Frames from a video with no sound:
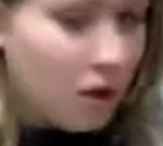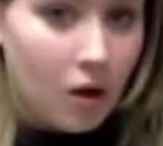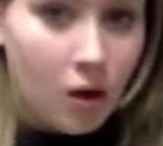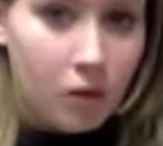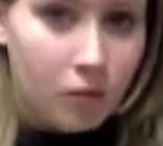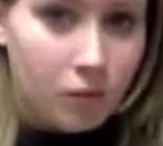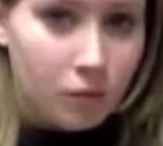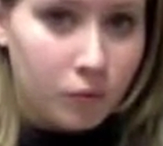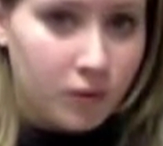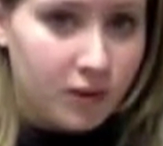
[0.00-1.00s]
Oh,
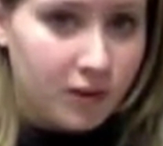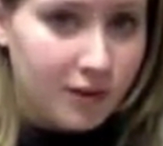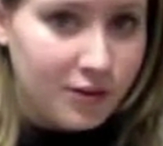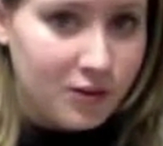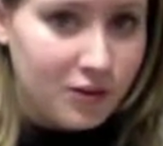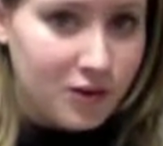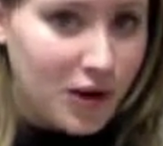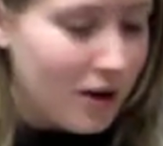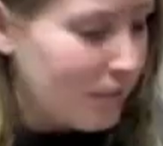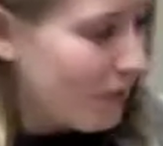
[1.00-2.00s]
went a little too
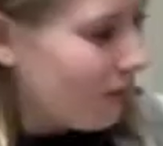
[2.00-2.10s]
sharp.